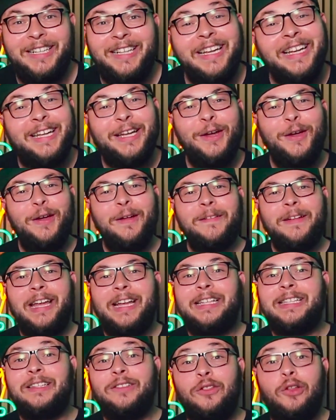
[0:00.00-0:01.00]
Like,
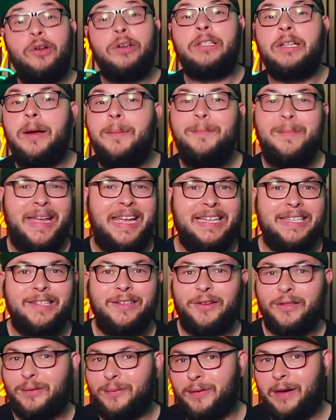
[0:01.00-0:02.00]
it looked
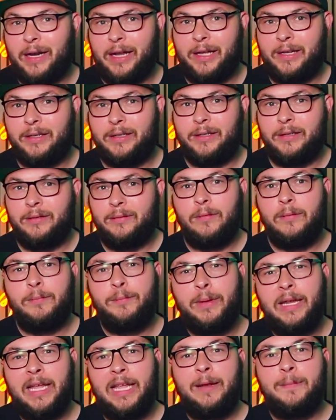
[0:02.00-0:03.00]
amazing on the front end,
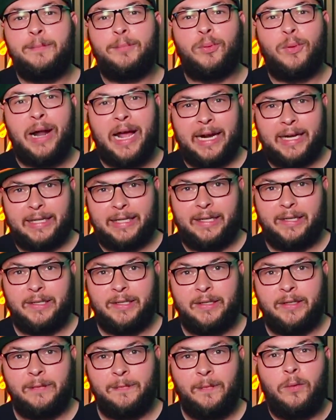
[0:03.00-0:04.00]
but in
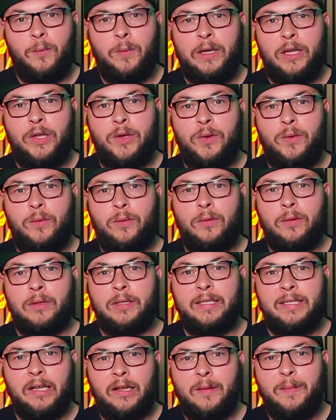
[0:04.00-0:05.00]
practice, when you
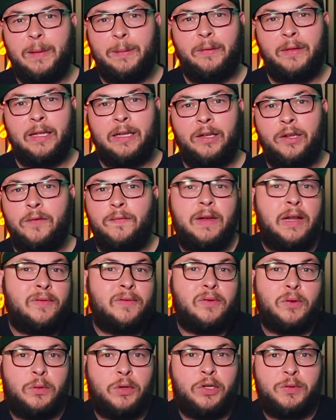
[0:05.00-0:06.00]
sell to people that you've
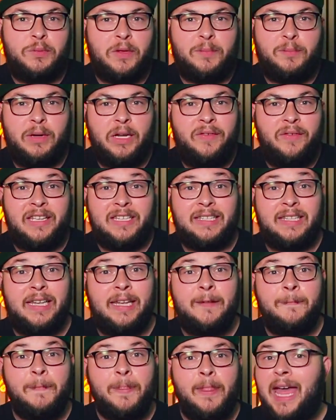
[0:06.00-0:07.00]
never worked with
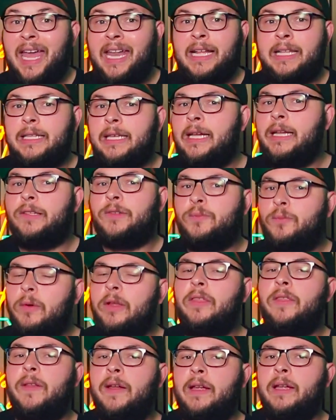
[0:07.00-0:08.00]
previously, and it's
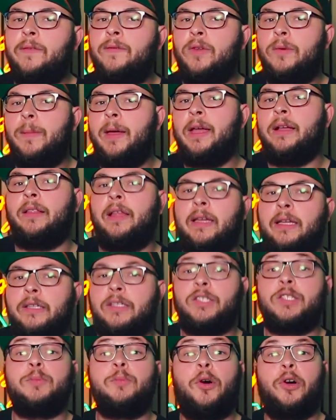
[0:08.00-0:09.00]
one thing if you make like
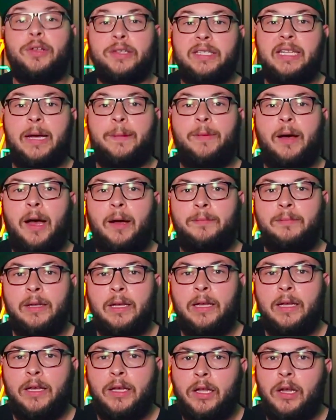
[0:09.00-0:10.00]
a small step up.
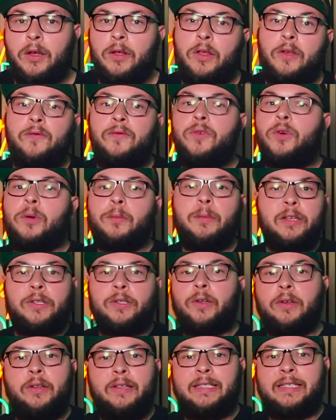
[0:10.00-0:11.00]
You've normally
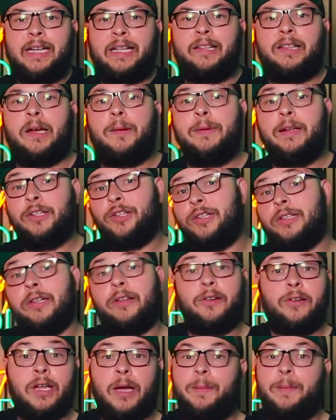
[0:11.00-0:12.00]
sold to these kinds of companies, you
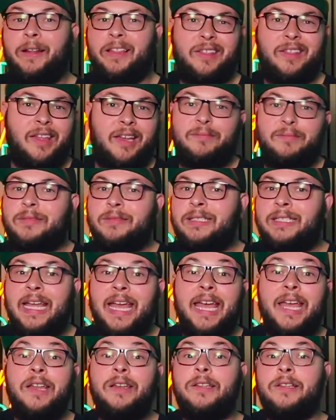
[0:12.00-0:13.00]
sell to a company that's like
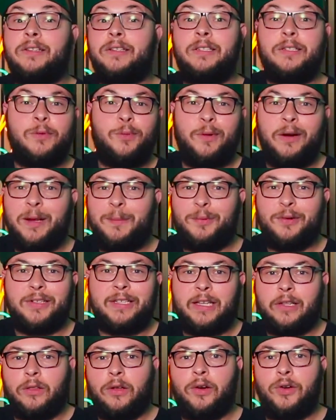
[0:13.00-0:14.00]
10 to
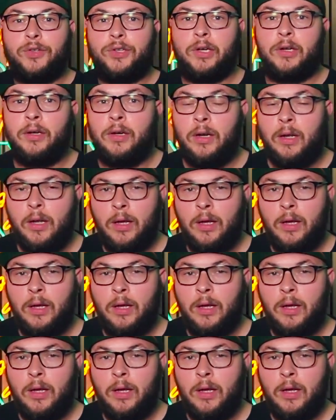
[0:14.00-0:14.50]
20% larger.